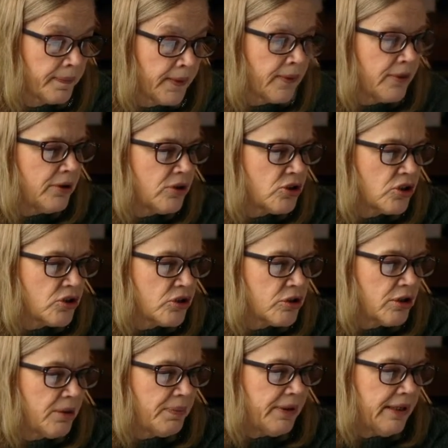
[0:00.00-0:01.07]
I want to just
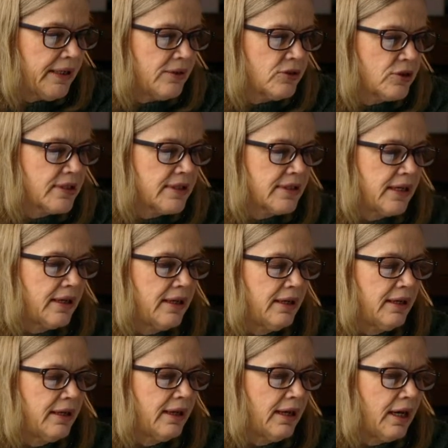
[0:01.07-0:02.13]
stop there and just
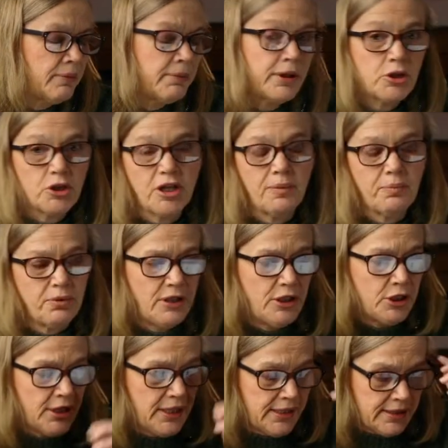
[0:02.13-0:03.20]
say how much I
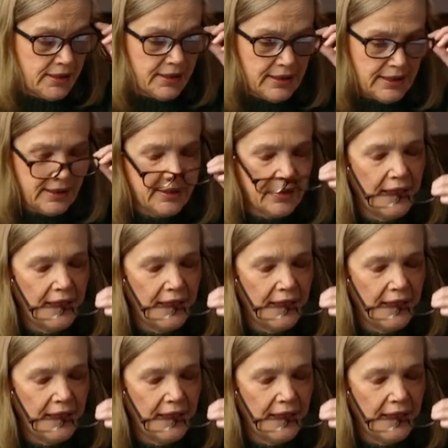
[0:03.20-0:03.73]
appreciated that.